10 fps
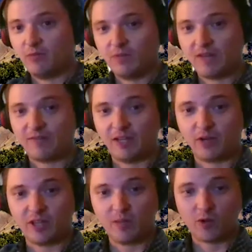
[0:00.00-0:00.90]
definitely one
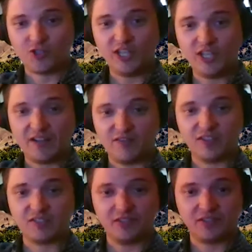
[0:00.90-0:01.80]
of the more scenic
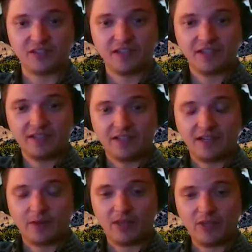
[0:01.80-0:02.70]
vistas
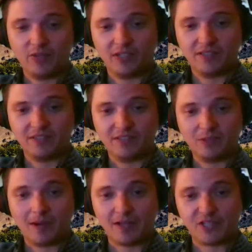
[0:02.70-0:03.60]
that you can
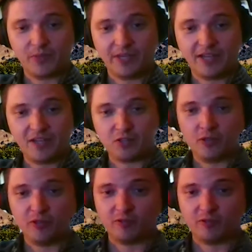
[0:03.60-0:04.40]
possibly get onto Tejon